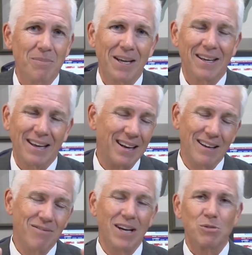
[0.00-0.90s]
making any
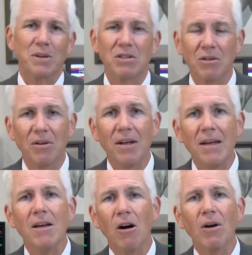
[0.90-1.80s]
investments and all.
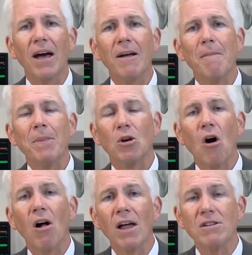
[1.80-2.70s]
Okay?
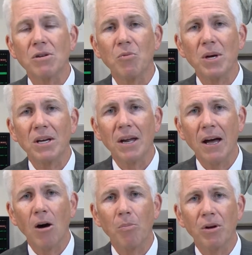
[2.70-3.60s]
Call us if we can
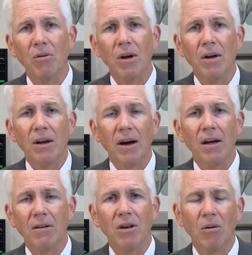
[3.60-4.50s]
help you.
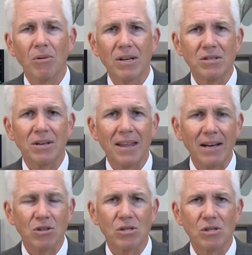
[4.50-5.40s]
Don't listen to that
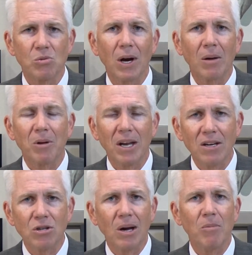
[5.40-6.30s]
just as a
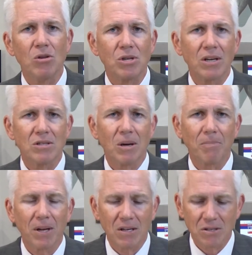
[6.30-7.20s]
recommendation. I'm using it
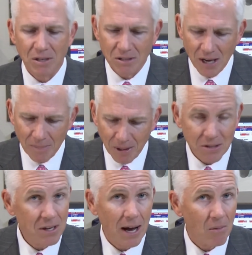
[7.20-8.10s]
simply as an example. It's
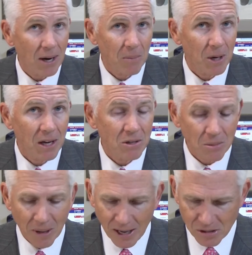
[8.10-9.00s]
not a recommendation to
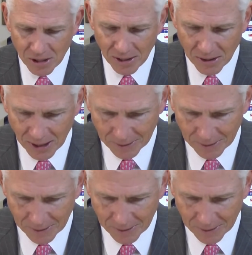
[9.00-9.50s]
buy or sell a thing.